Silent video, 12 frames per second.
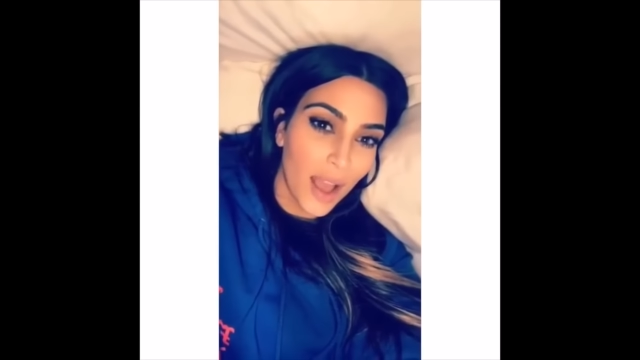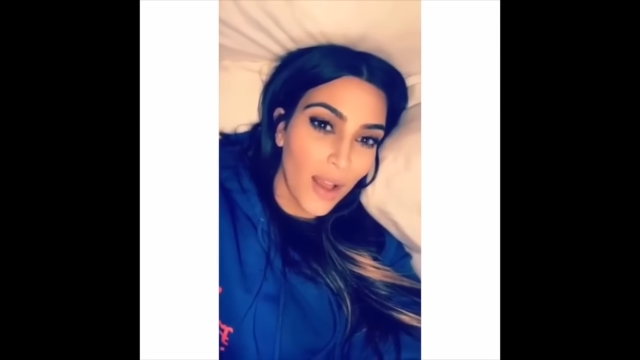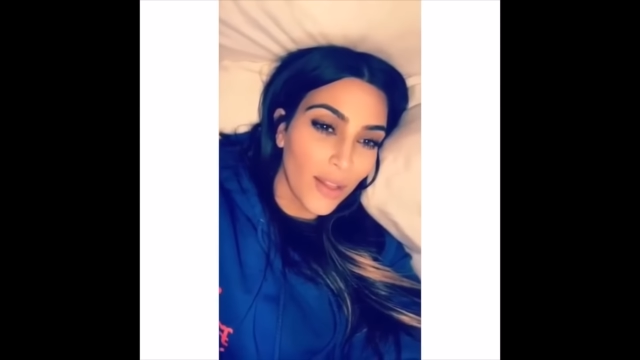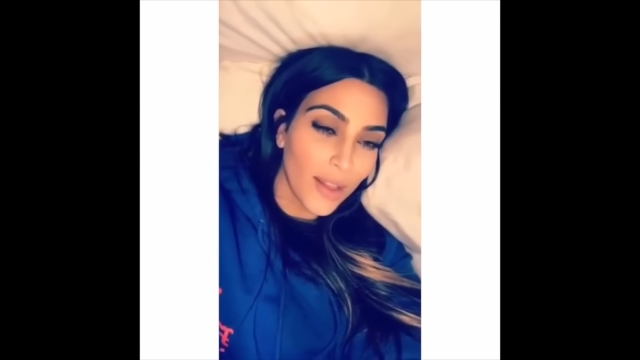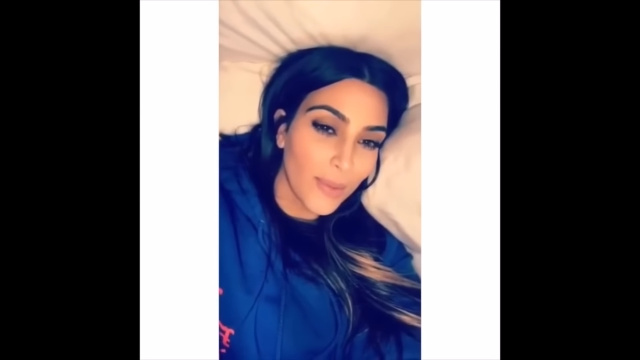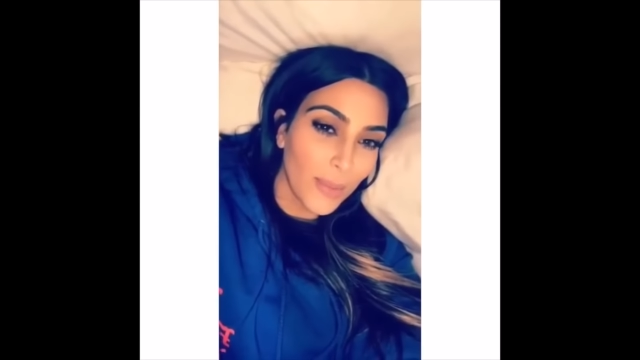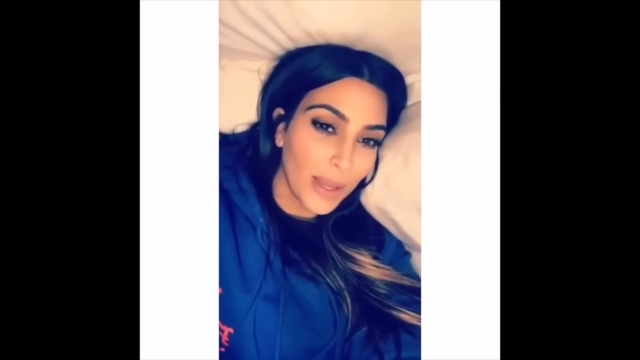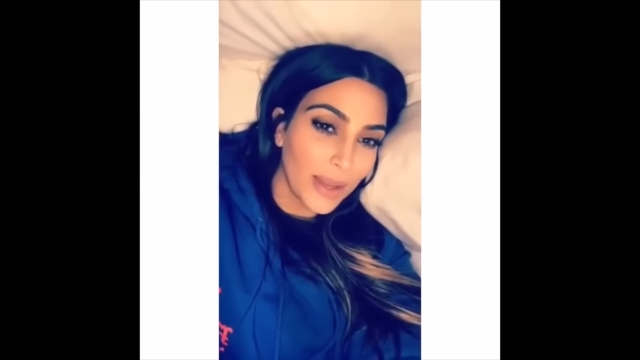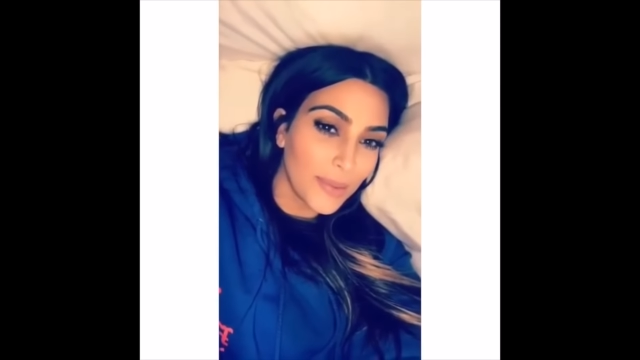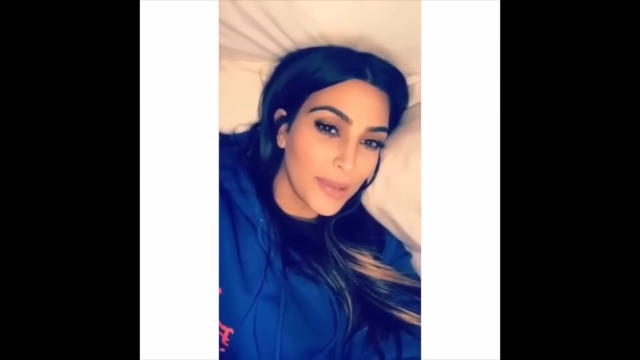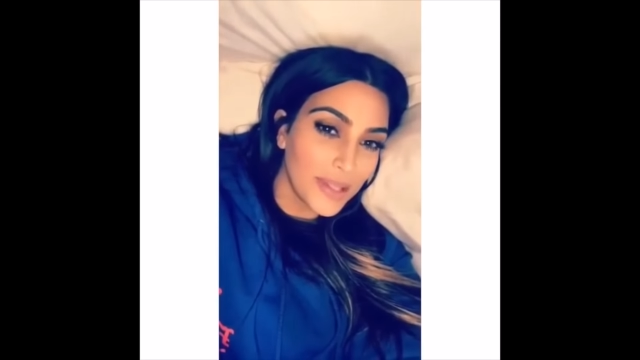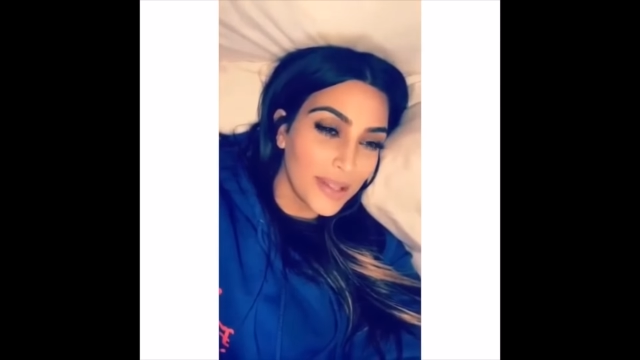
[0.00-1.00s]
how long am I
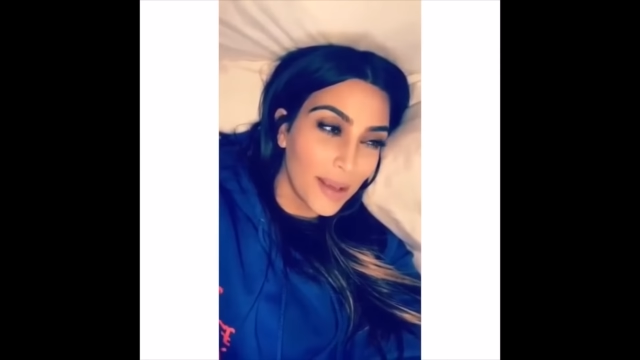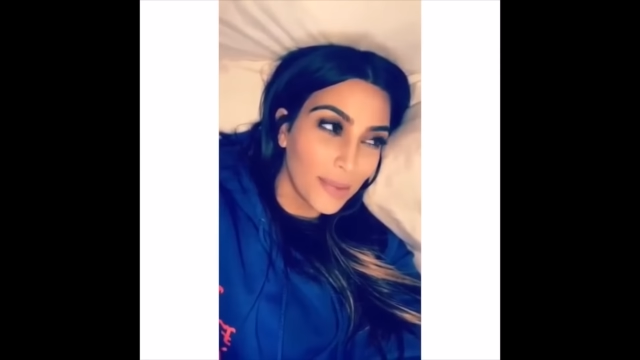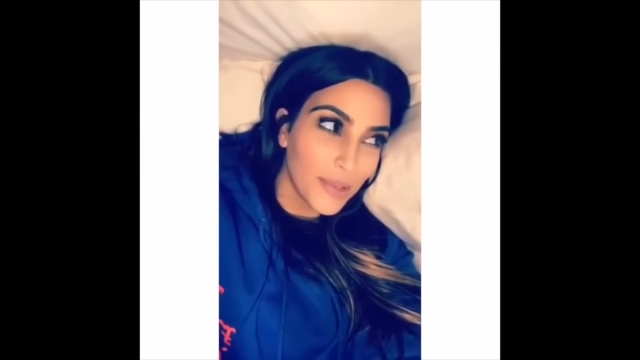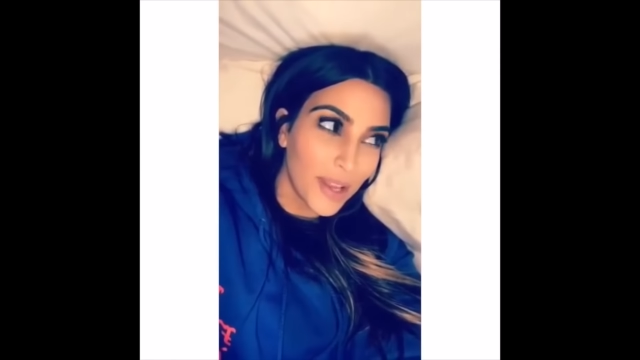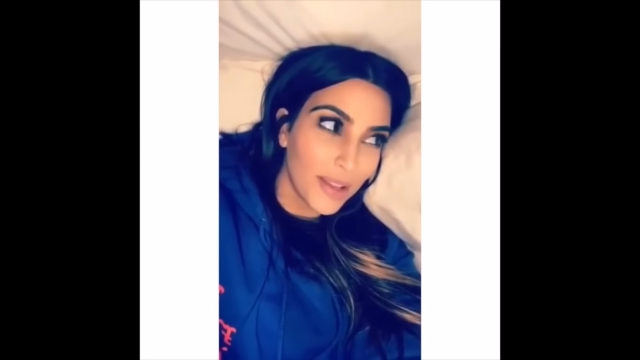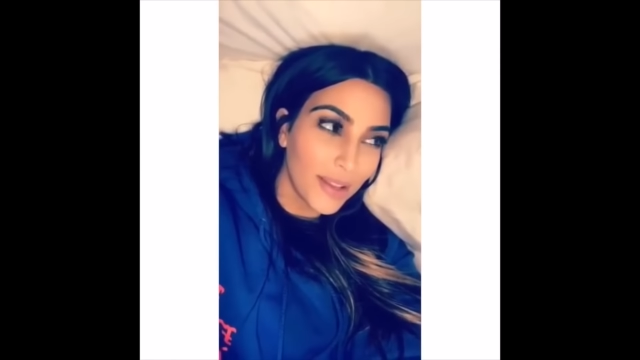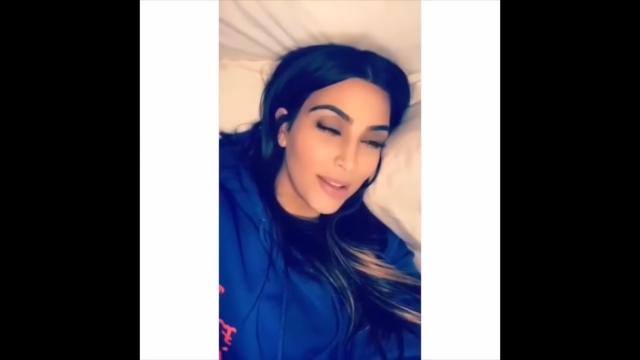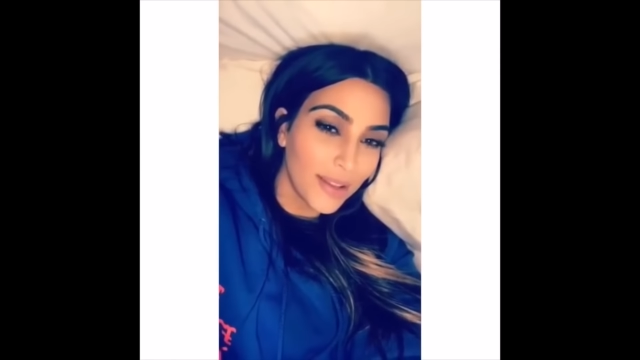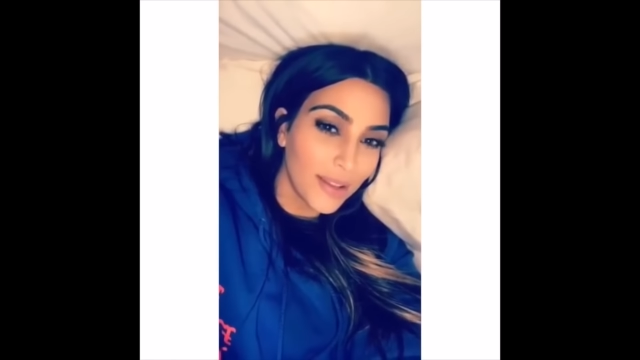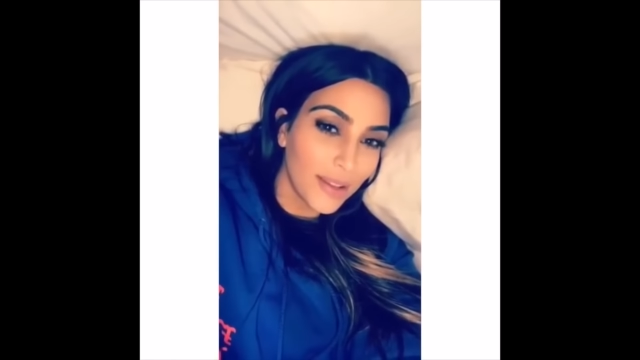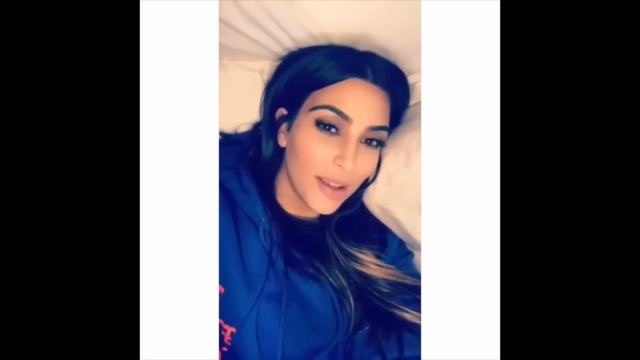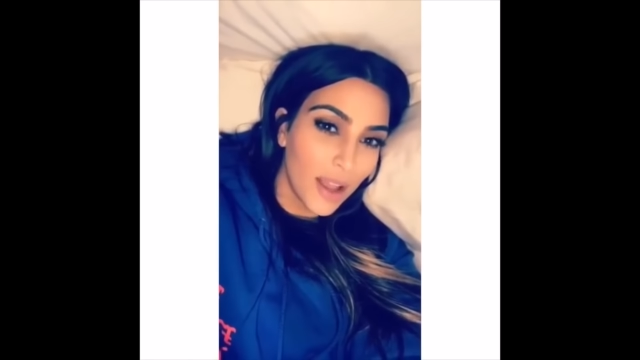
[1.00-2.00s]
going to be Snapchatting?
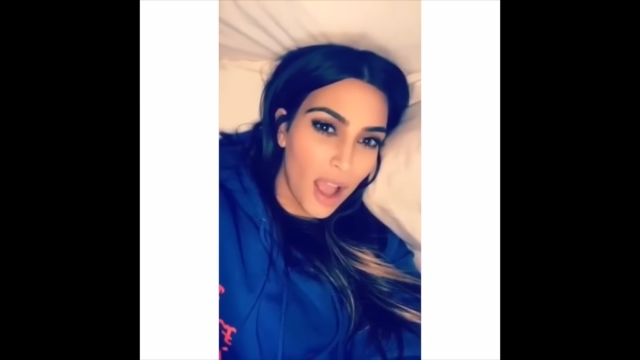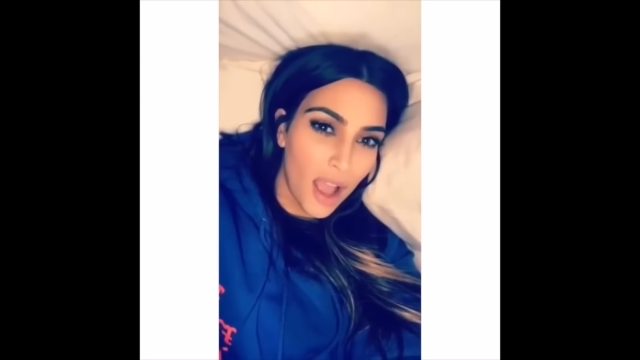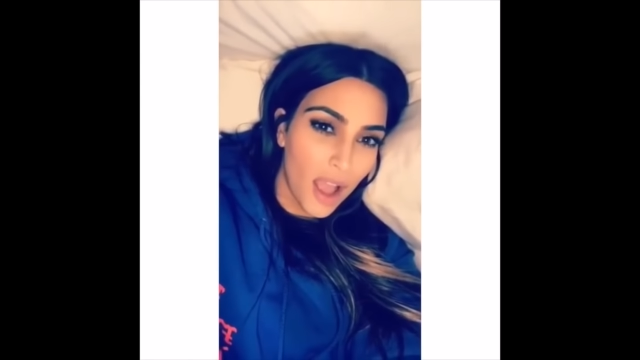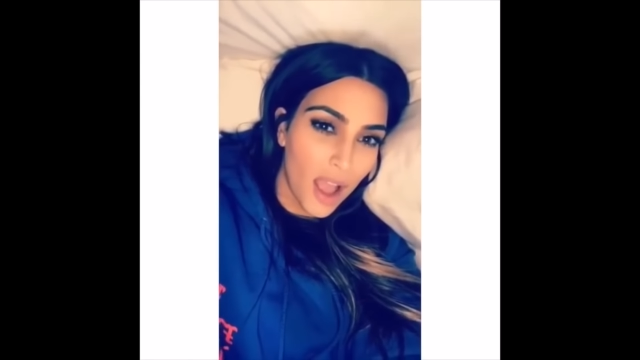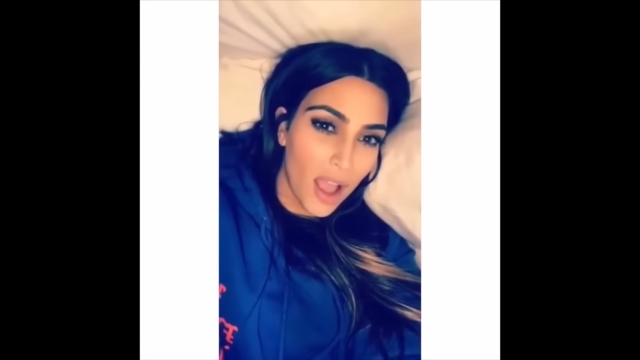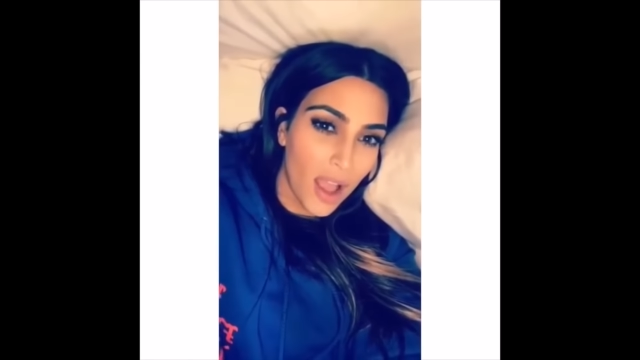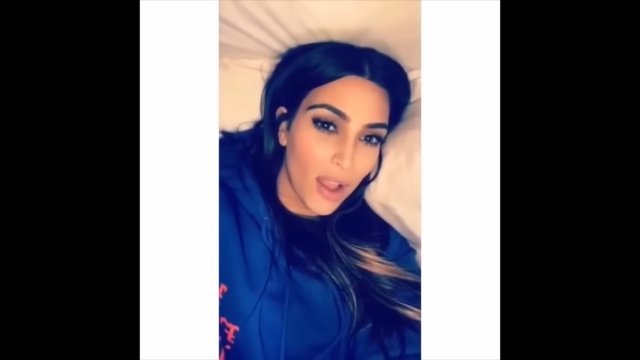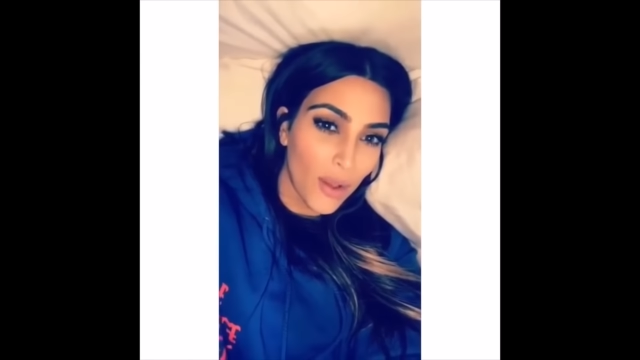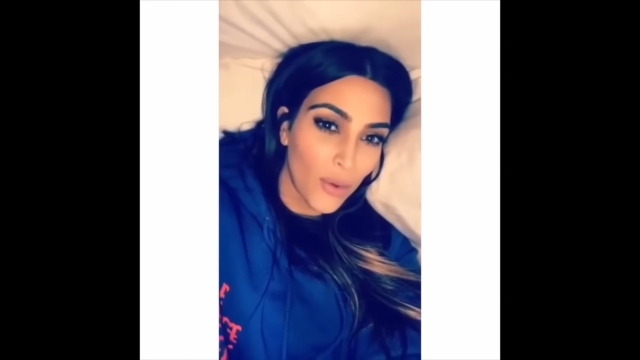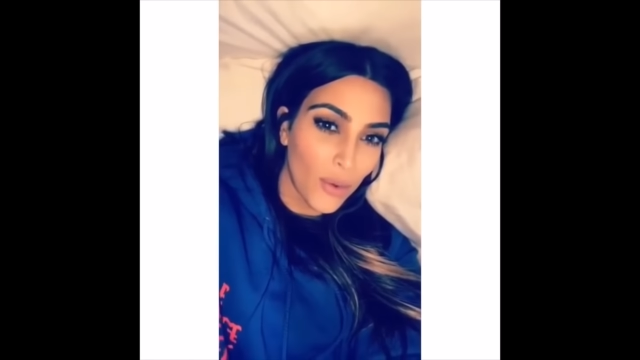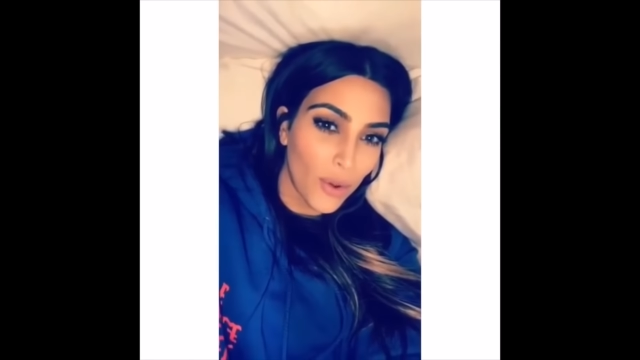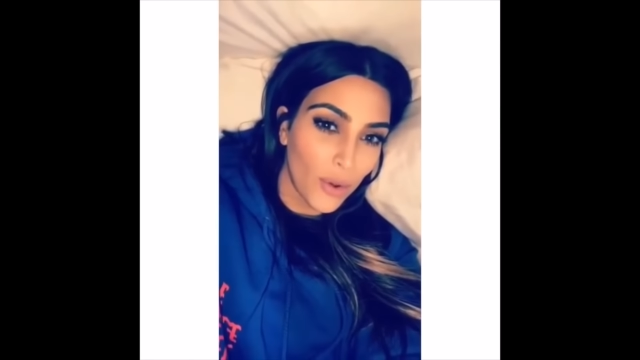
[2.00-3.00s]

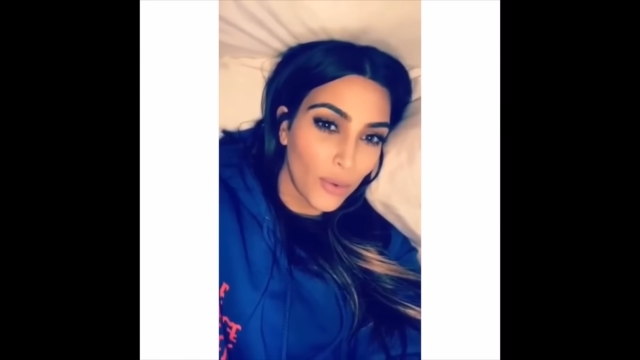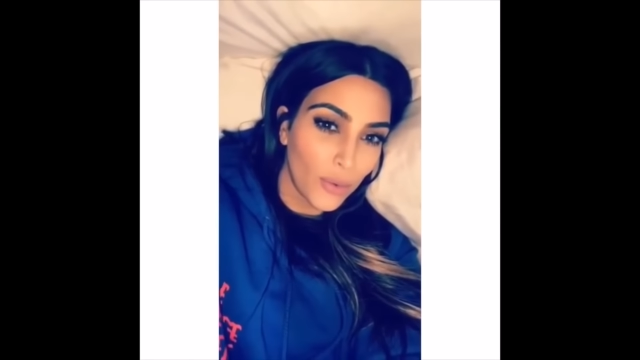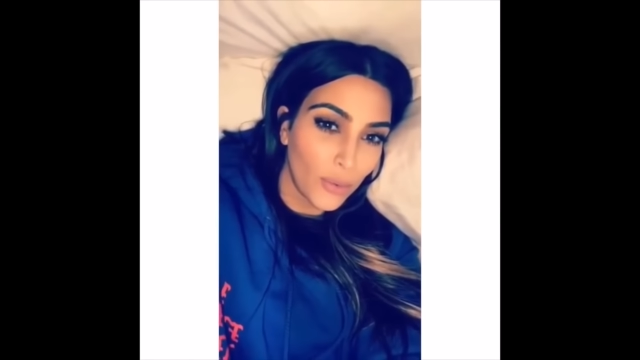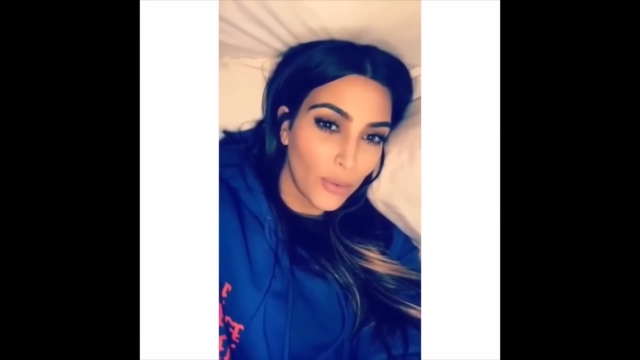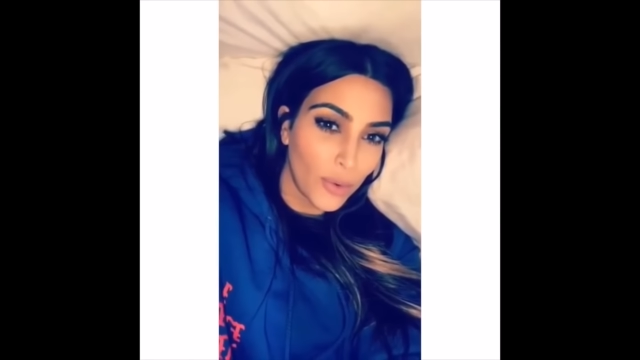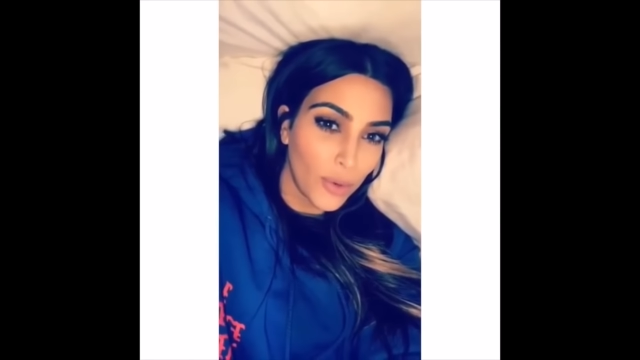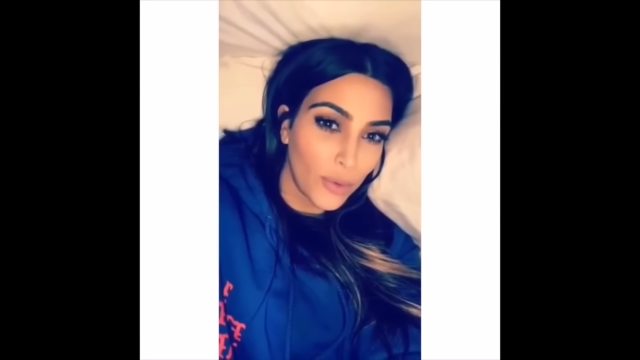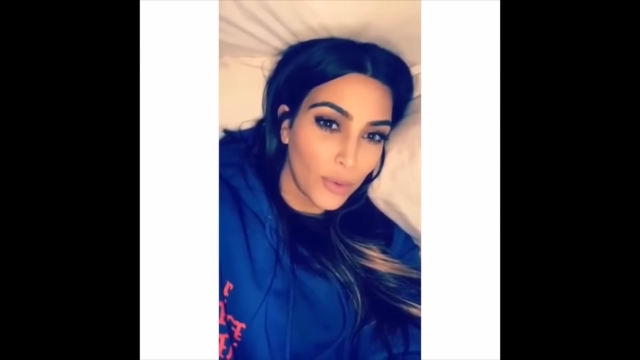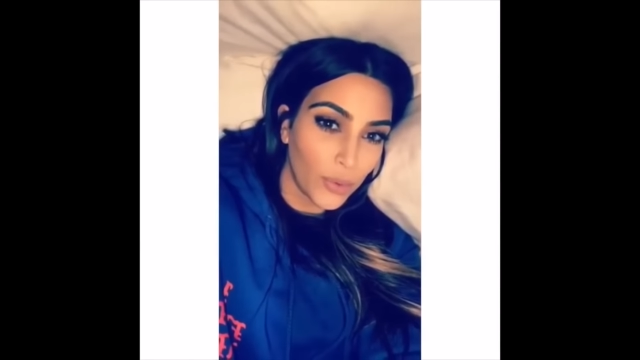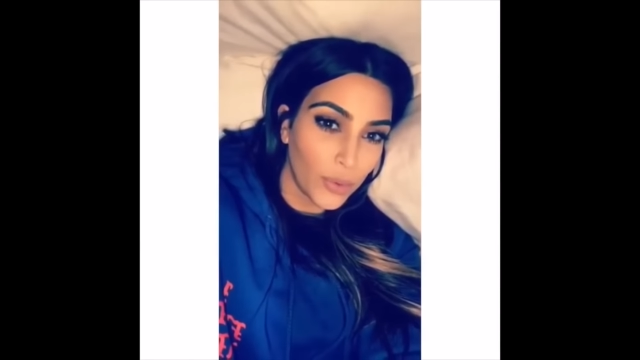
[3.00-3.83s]
How rude.